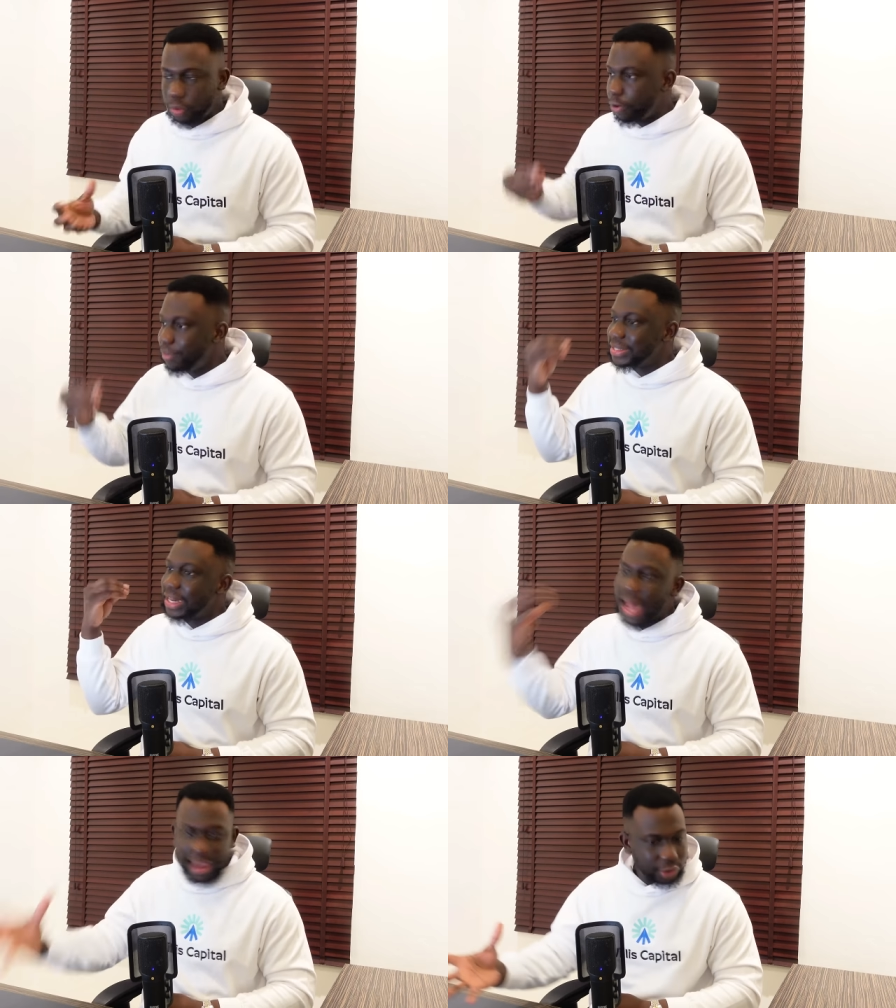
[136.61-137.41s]
We promised
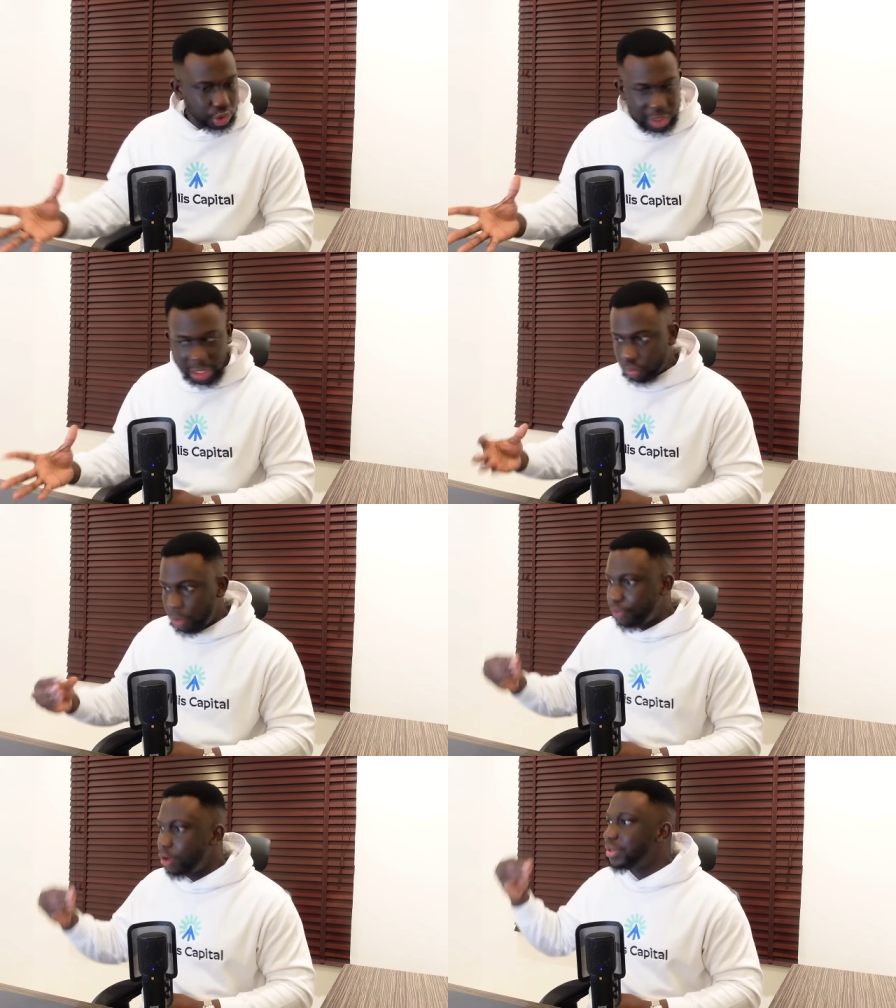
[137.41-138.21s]
live trading,
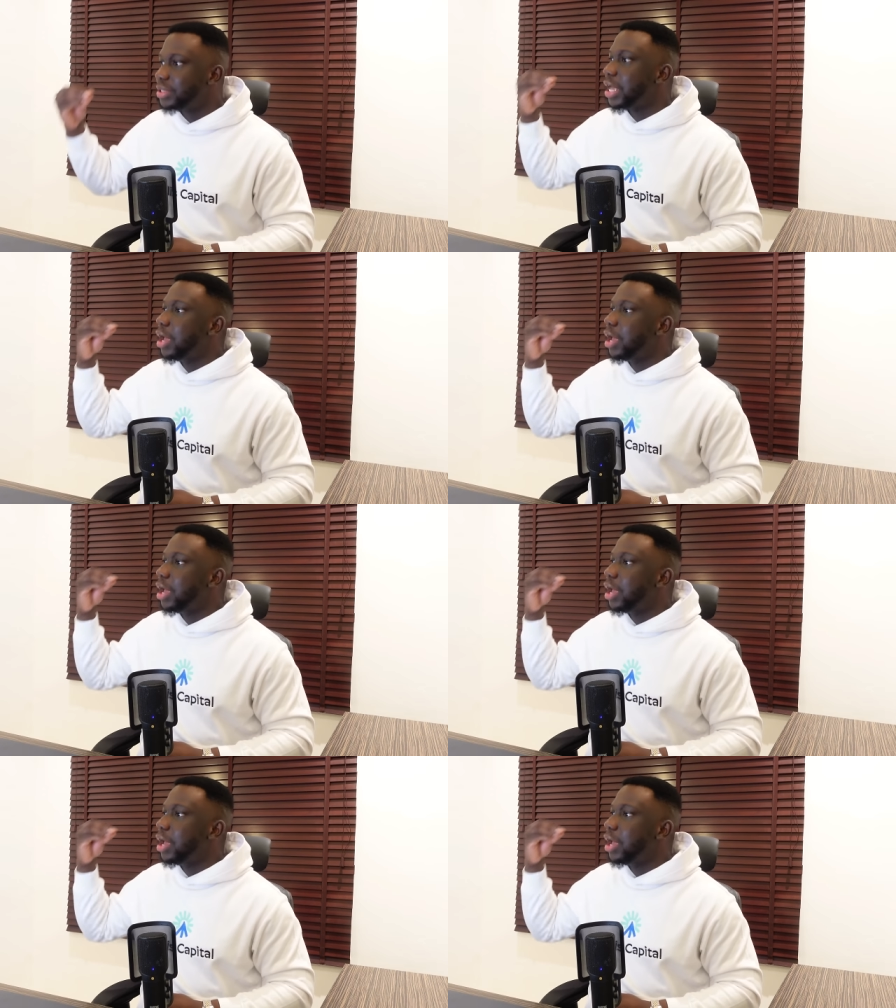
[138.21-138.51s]
we promised